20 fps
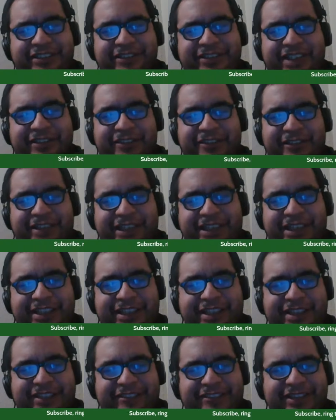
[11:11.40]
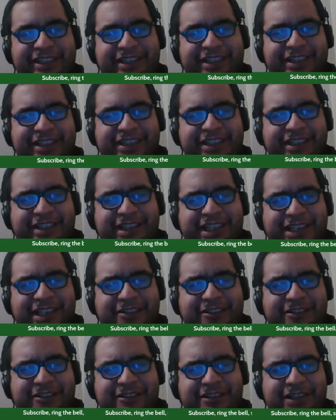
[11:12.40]
Now, it's not
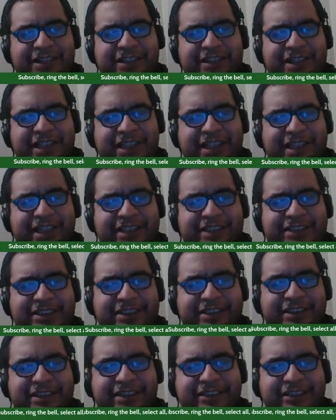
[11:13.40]
necessarily like the food is bad.